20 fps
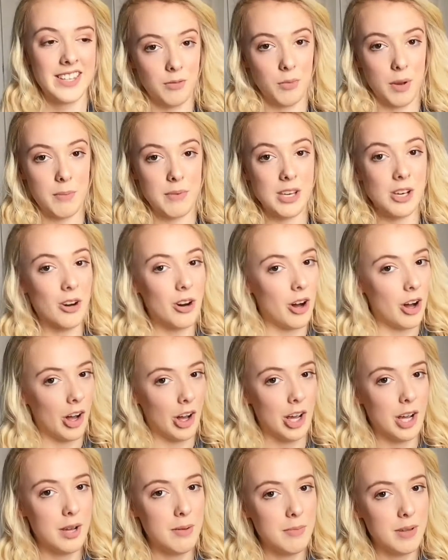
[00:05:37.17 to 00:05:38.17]
When we got
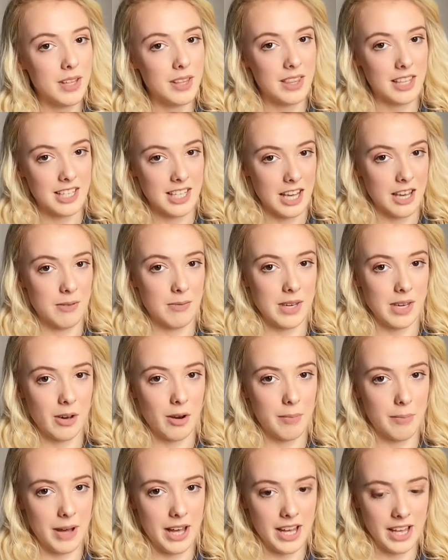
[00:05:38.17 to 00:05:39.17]
home, the day we
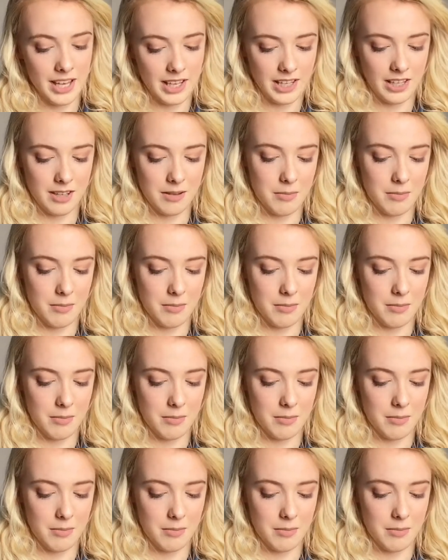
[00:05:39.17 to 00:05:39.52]
got back,